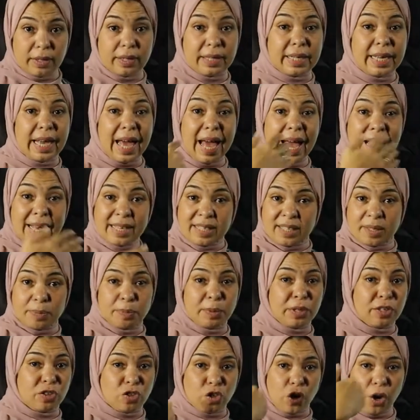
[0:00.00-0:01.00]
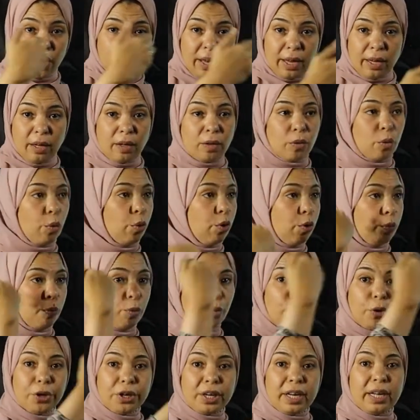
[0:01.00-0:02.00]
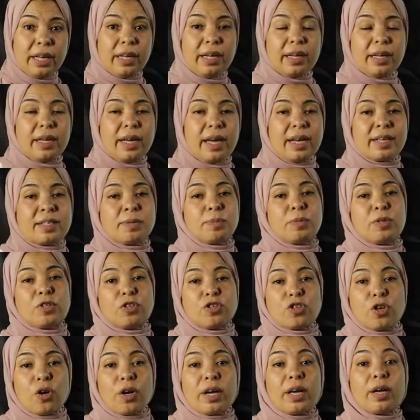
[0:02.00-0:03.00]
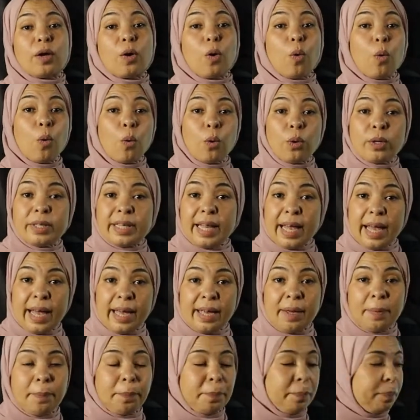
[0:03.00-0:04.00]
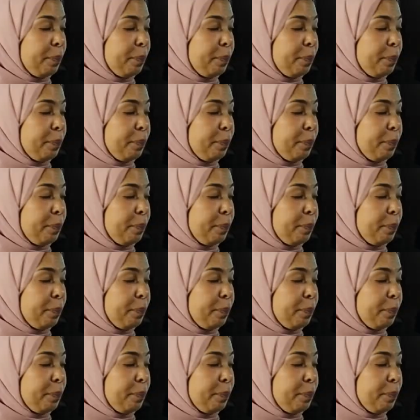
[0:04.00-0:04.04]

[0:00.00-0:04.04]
He has been jogging all morning. He has been jogging all day.